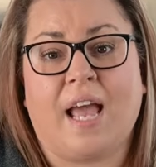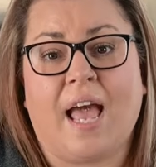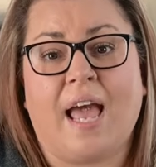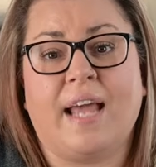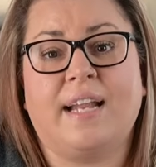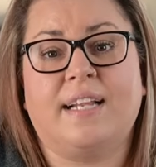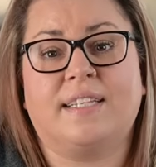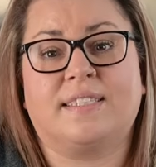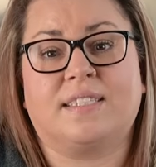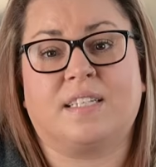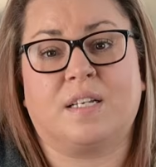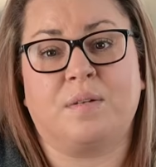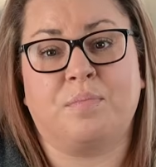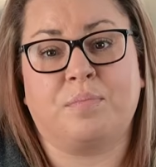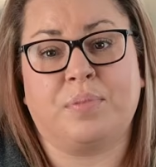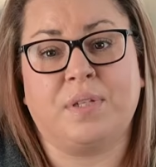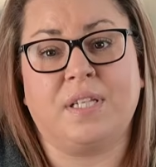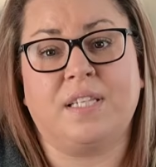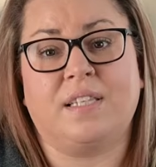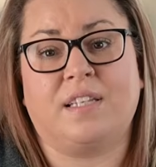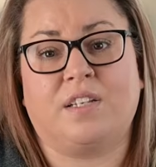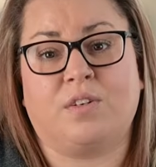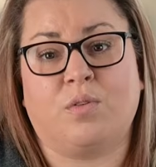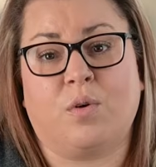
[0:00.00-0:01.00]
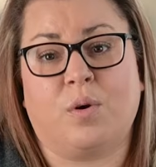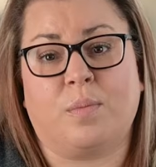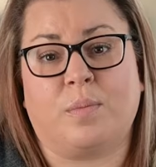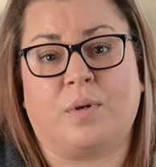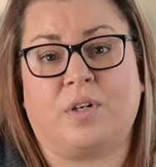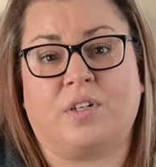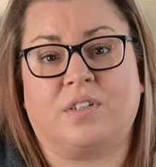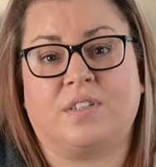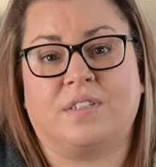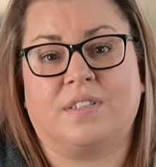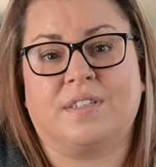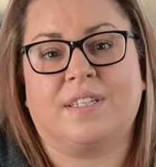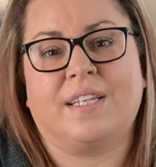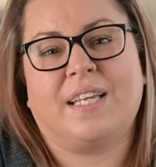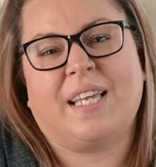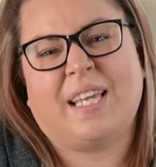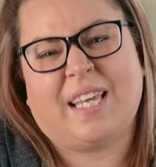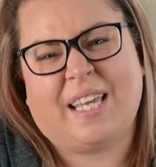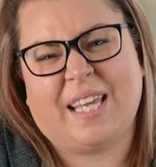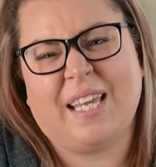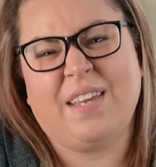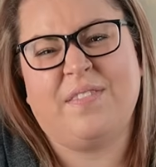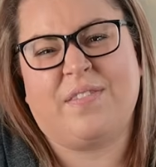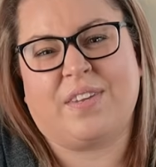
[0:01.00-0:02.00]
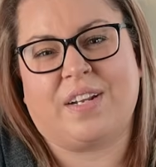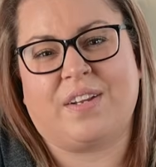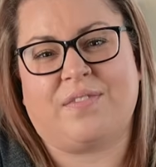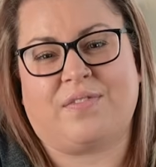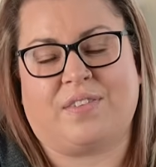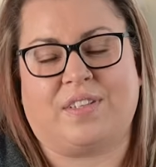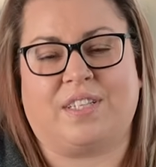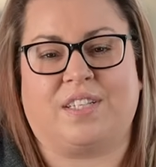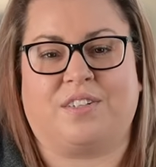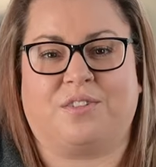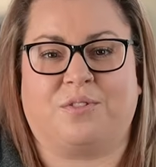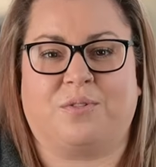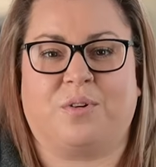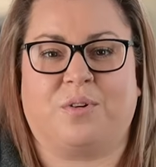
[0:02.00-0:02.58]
And it's completely normal, even if a little